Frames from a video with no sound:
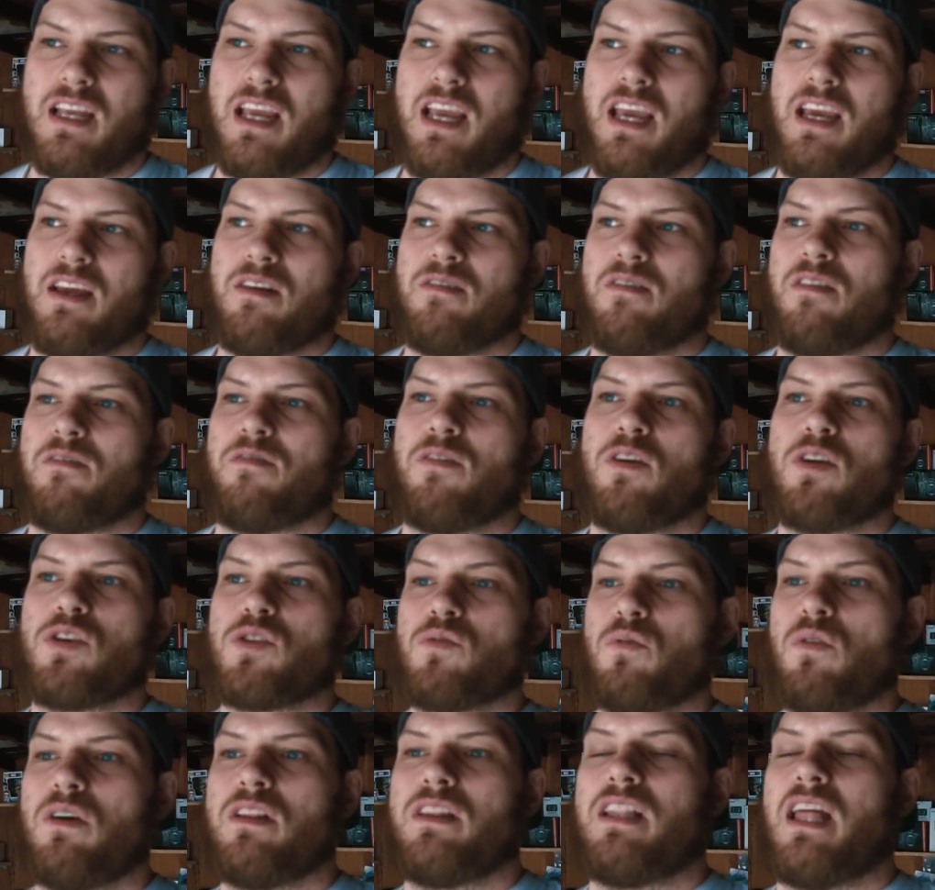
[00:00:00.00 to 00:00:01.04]
And the
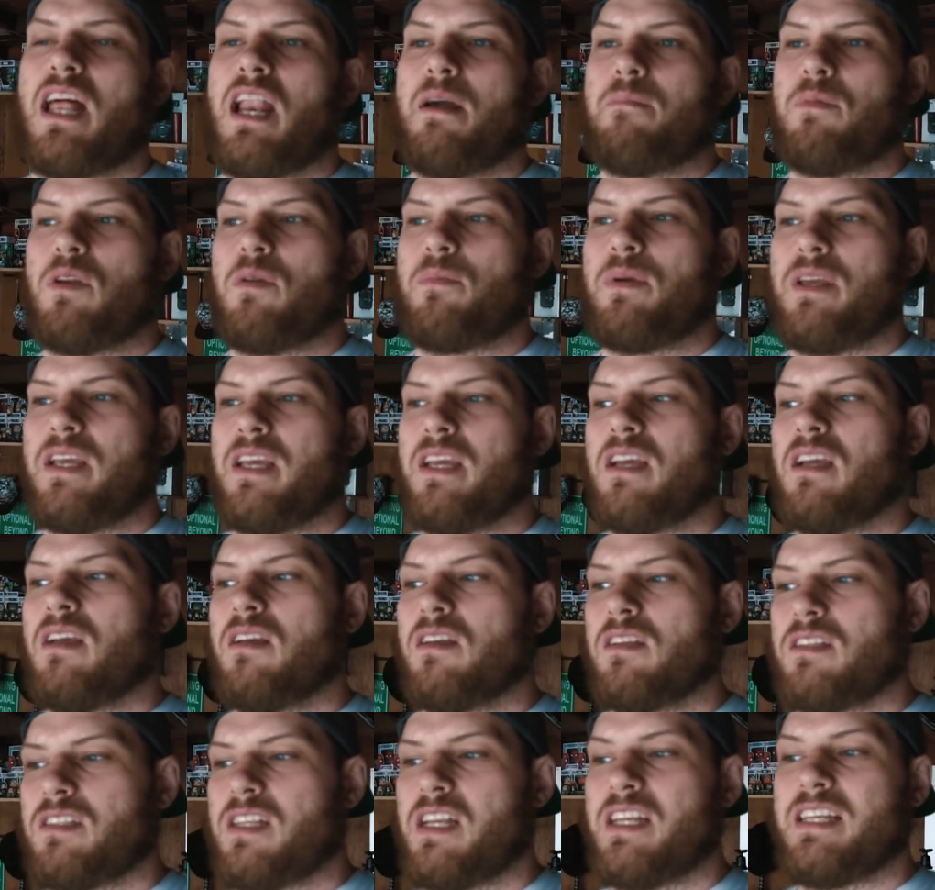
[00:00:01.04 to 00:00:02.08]
first one that I'm going to be
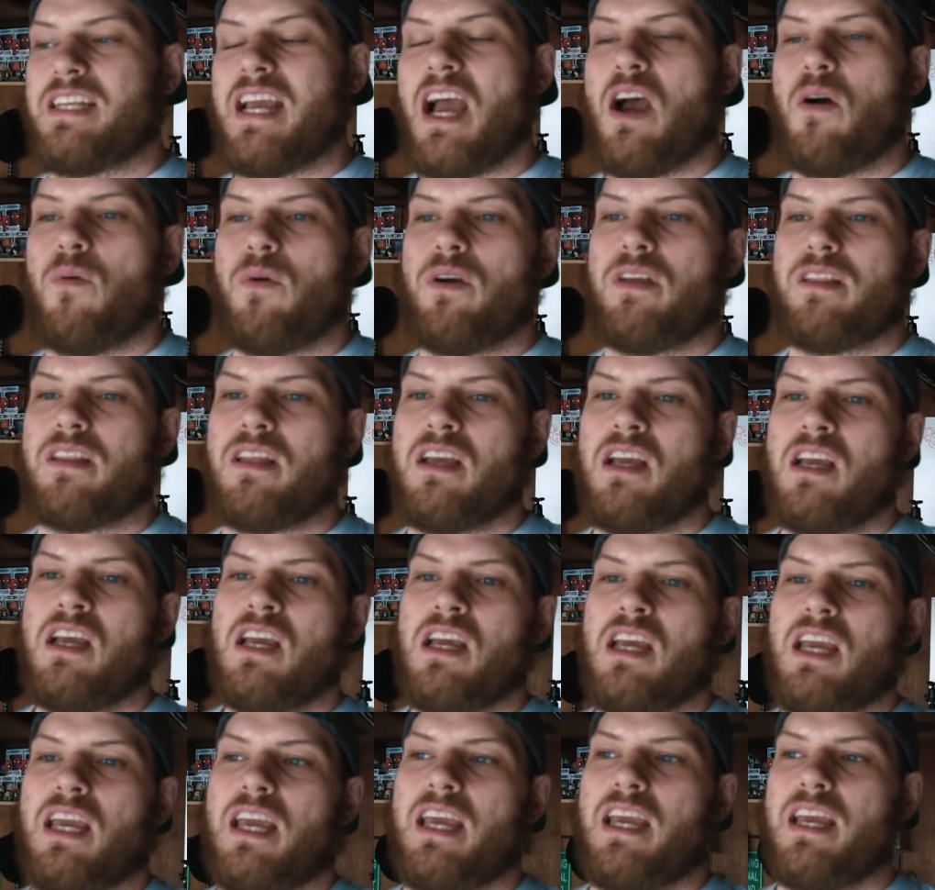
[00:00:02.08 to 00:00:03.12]
sitting down with
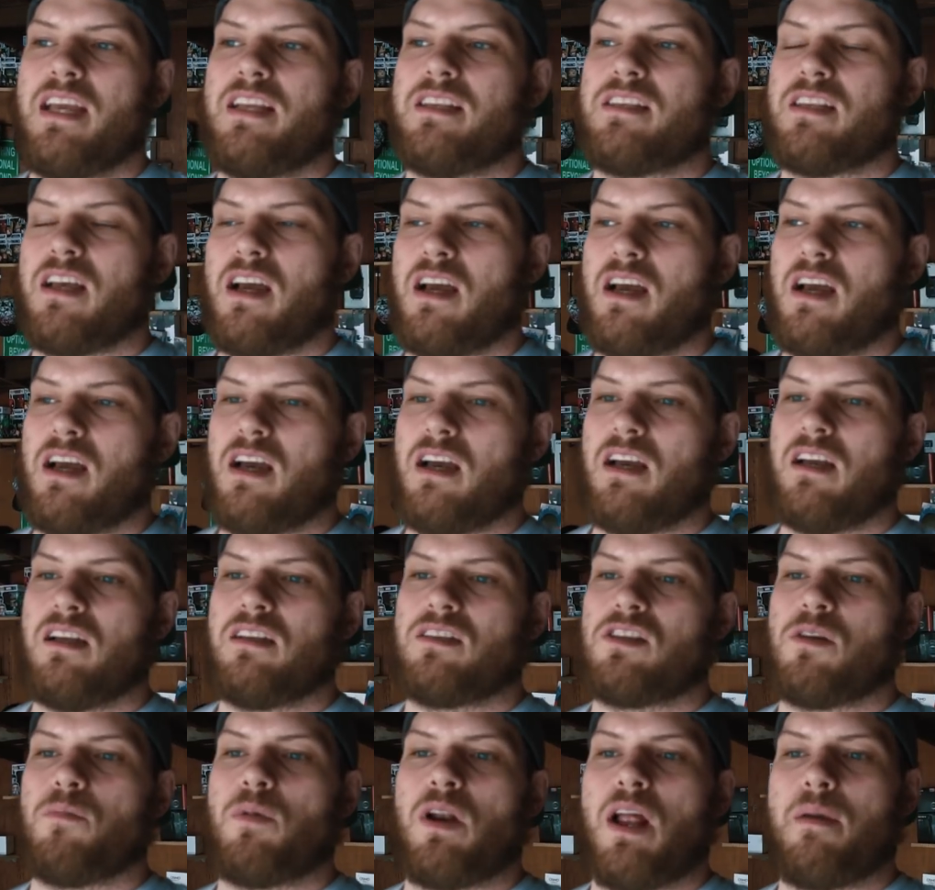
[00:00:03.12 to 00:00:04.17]
is uh,
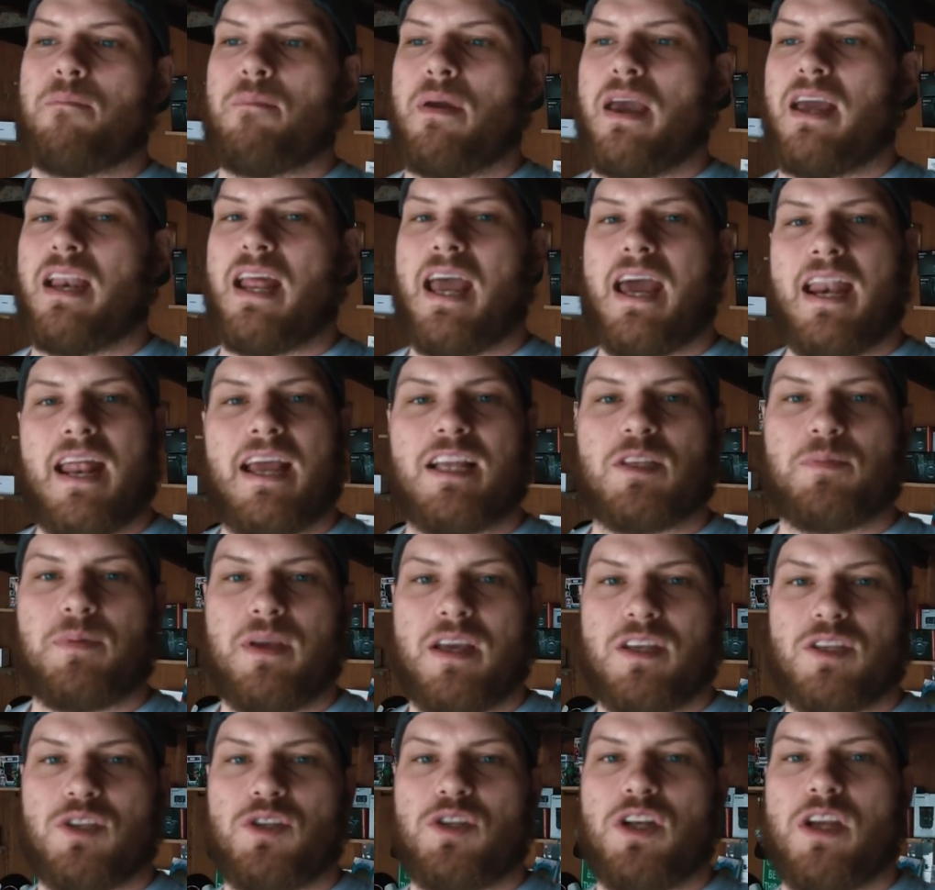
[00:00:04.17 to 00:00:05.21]
someone I met at S P
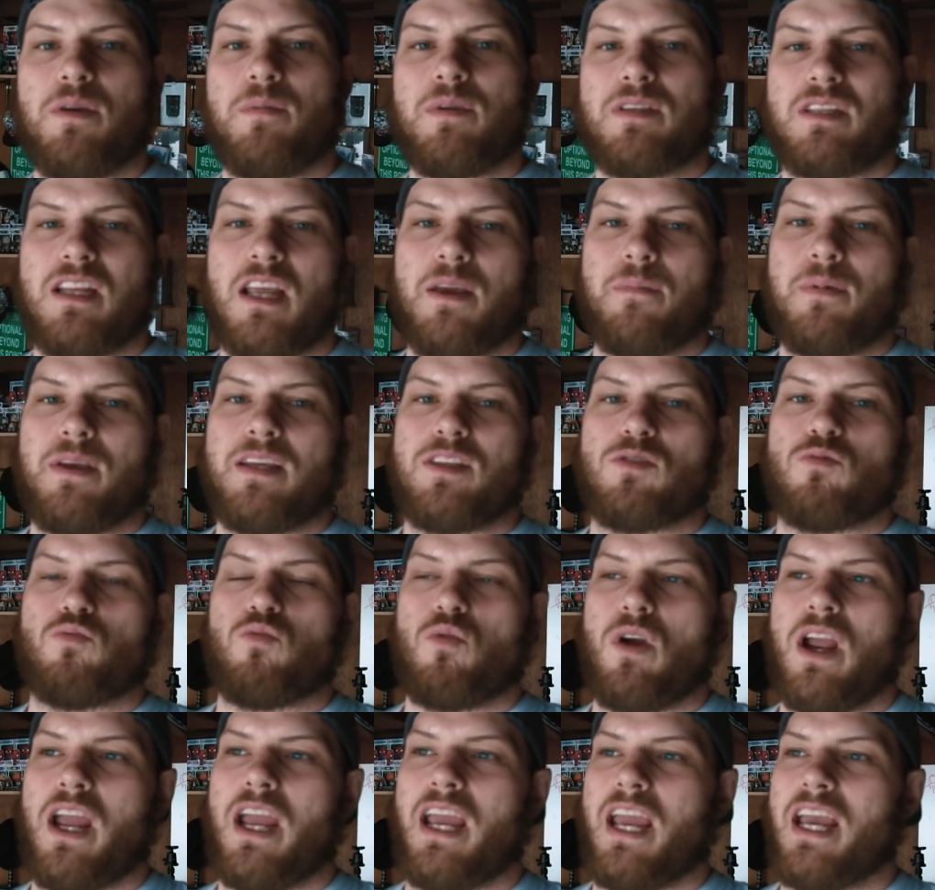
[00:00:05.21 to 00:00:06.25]
S Gym. His name is
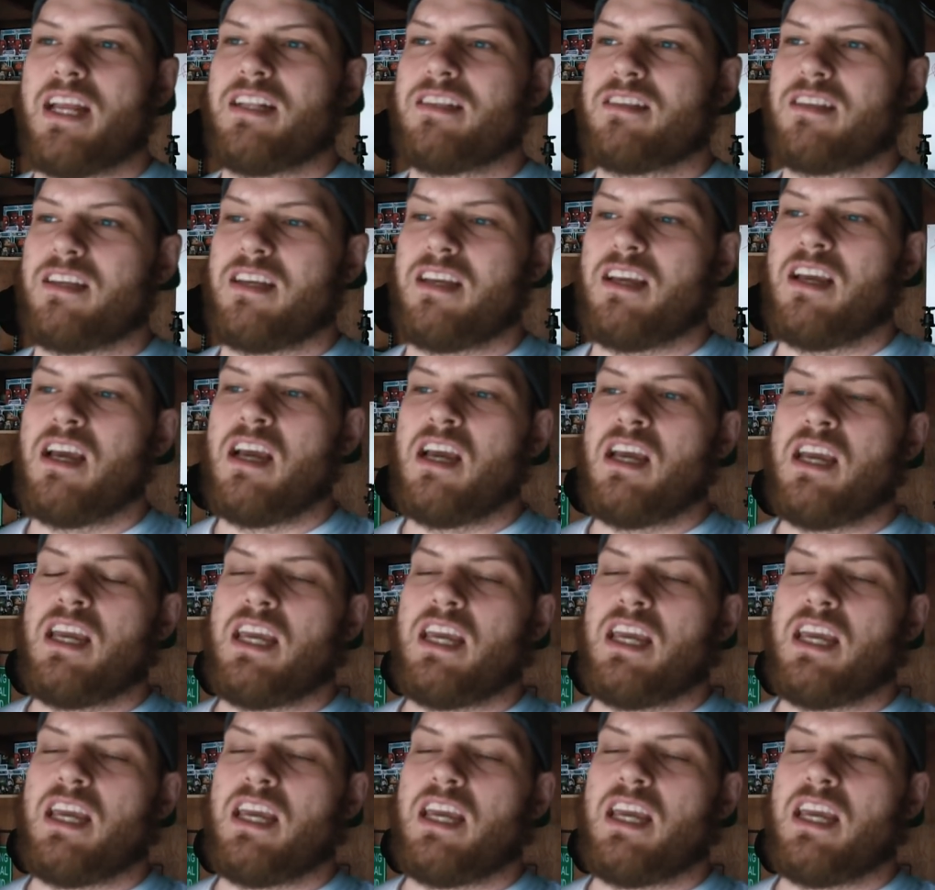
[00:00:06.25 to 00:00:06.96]
Ray Hensley.